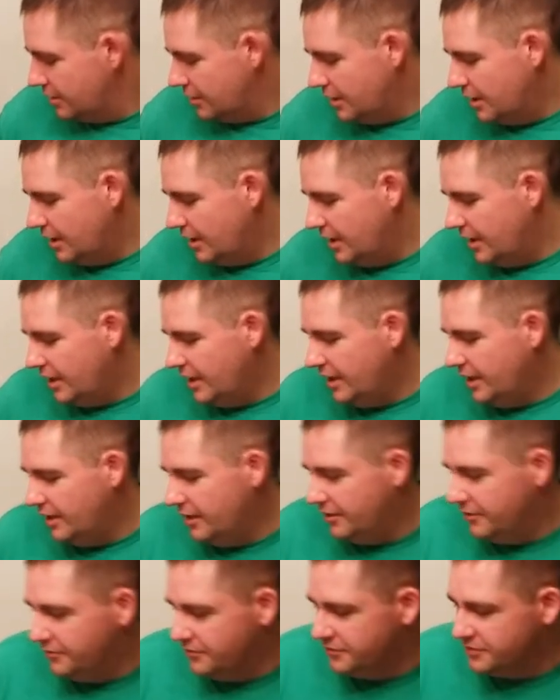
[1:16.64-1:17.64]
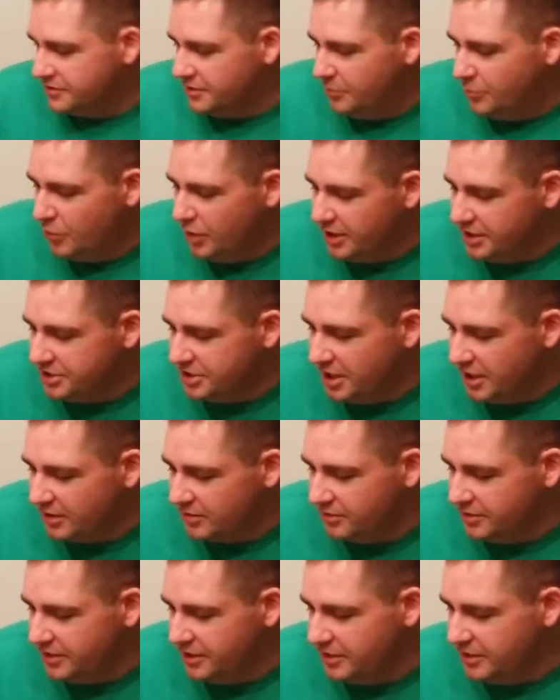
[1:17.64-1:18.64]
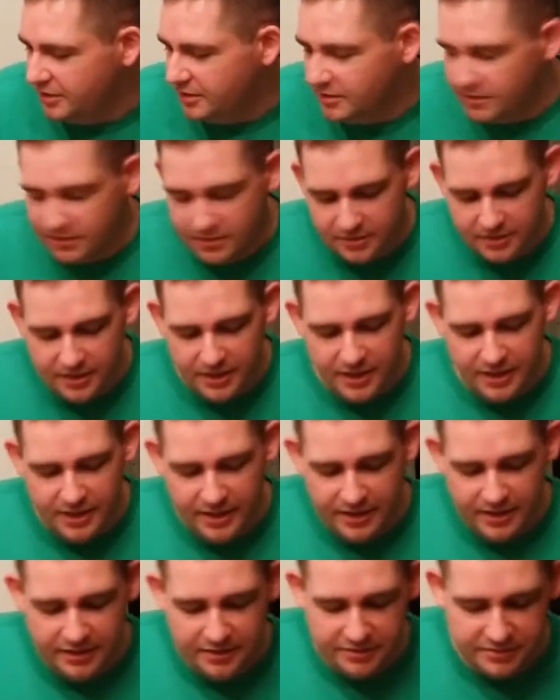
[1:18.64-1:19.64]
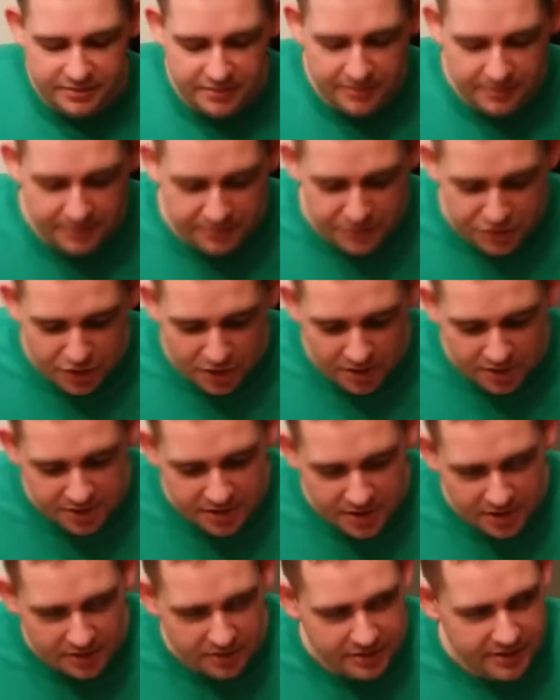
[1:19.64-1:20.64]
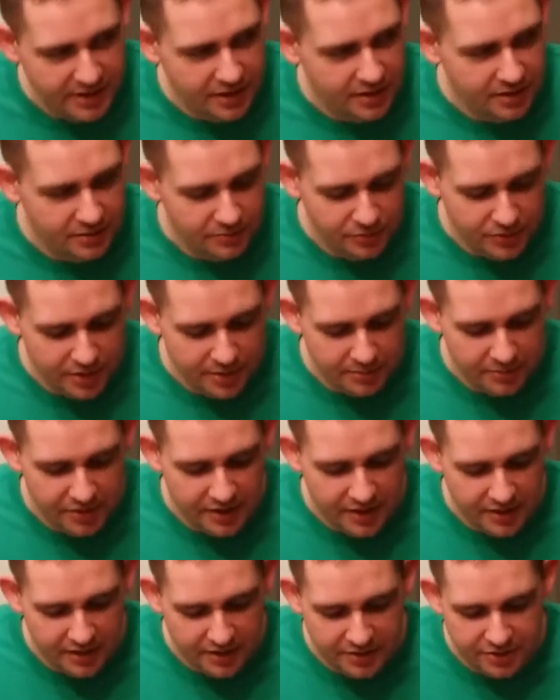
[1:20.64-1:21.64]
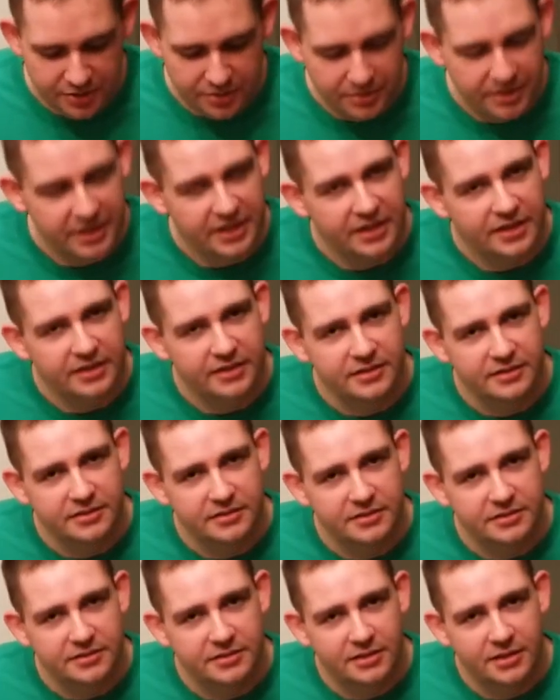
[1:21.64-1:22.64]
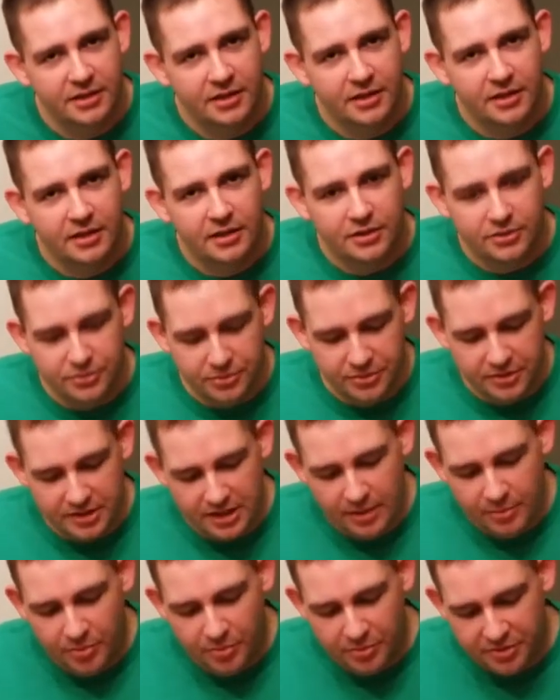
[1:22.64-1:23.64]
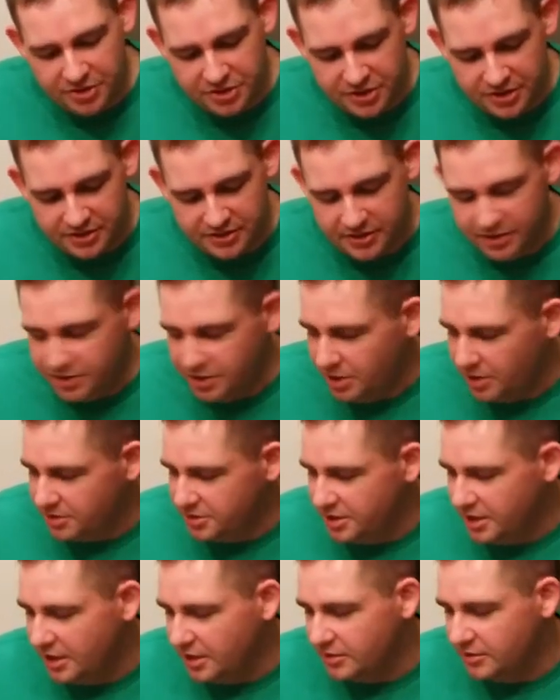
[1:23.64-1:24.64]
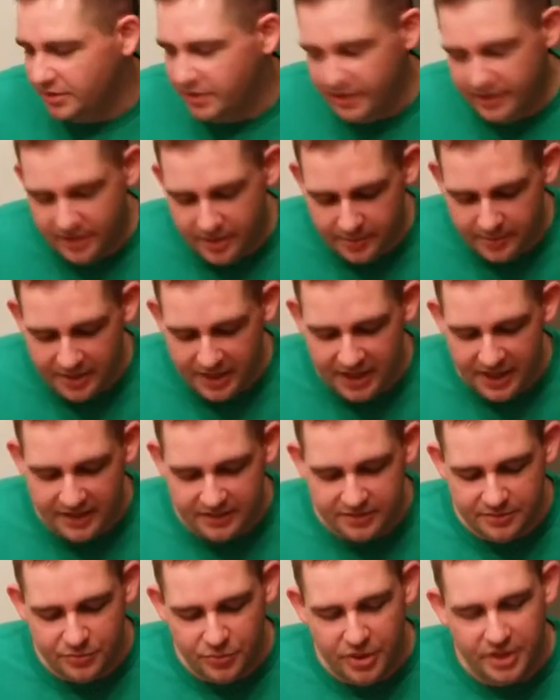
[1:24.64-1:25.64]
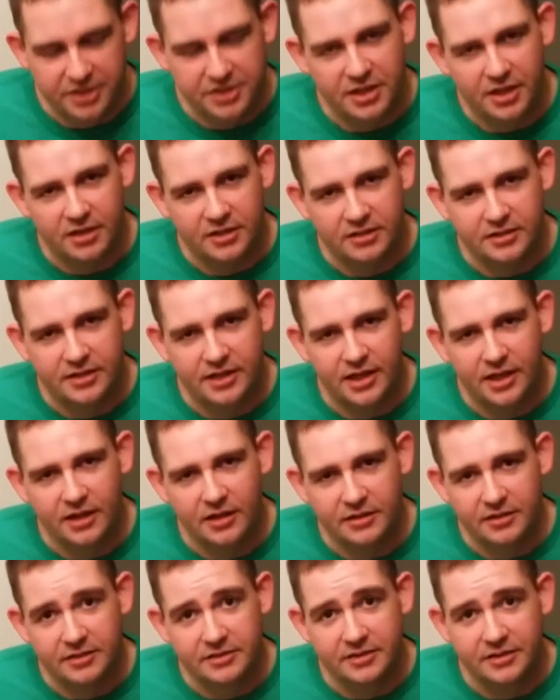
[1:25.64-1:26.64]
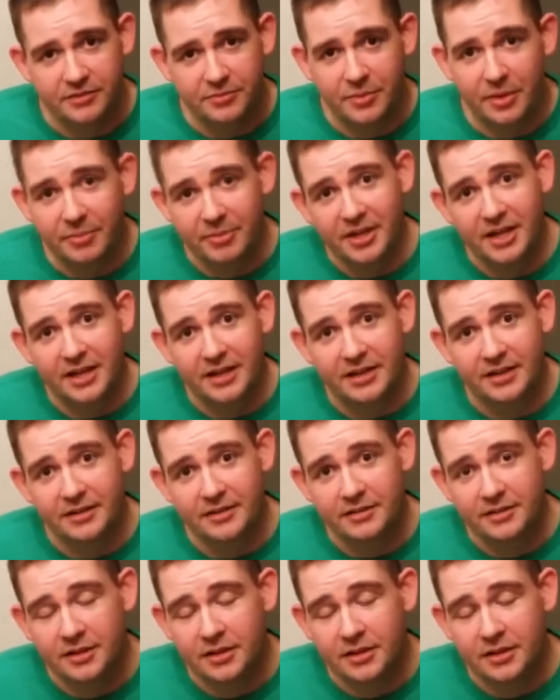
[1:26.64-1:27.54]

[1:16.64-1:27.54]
I have some white chocolate here and some dark chocolate here. And what I'm planning on doing is doing a couple with just the dark chocolate, and then I'm going to add some white chocolate there and see if maybe I can